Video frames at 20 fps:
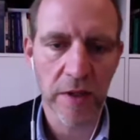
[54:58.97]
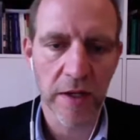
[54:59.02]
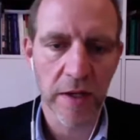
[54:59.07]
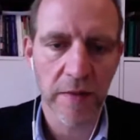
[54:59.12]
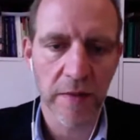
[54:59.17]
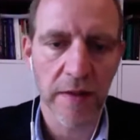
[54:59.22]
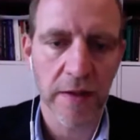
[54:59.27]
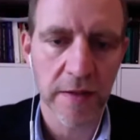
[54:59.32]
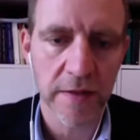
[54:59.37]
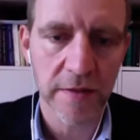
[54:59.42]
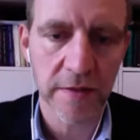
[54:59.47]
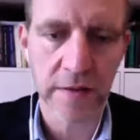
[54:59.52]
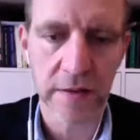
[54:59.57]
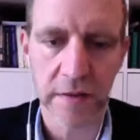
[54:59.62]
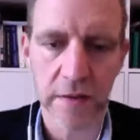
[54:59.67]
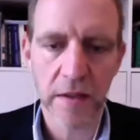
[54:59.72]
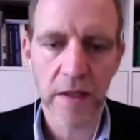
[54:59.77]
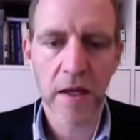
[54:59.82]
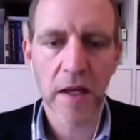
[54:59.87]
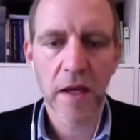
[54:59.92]
And I think it's
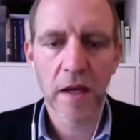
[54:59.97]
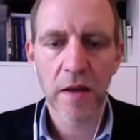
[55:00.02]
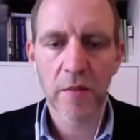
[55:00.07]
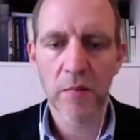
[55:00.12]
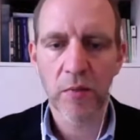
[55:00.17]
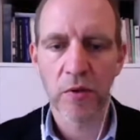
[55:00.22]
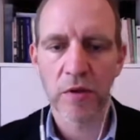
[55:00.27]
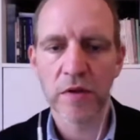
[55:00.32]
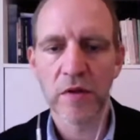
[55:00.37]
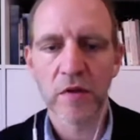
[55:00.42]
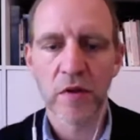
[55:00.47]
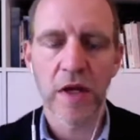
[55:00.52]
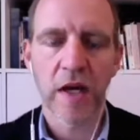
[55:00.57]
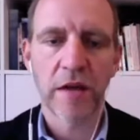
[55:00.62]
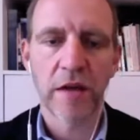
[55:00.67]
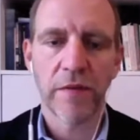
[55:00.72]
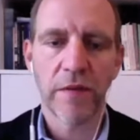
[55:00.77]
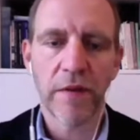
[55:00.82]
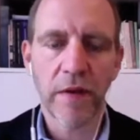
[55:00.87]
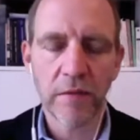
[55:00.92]
important to
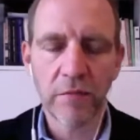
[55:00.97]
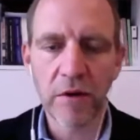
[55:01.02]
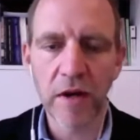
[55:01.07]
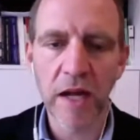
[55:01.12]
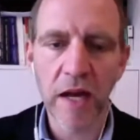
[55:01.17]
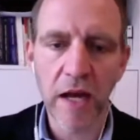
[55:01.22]
kind of really